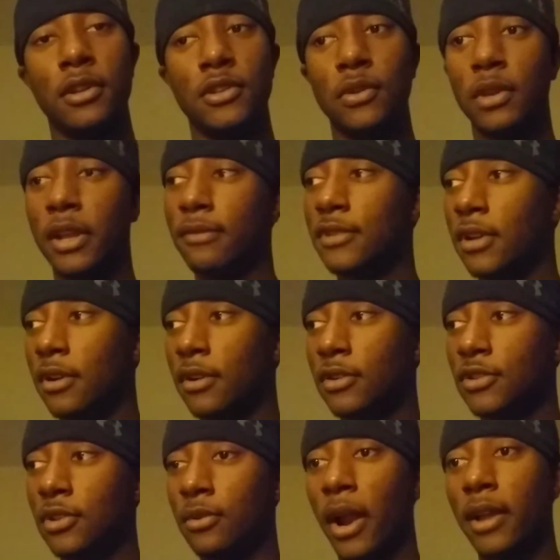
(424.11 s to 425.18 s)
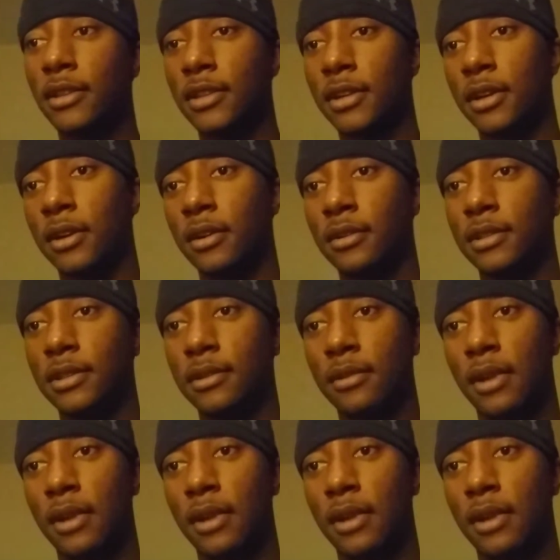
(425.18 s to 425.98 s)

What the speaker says: 2 left turns, 2 right turns.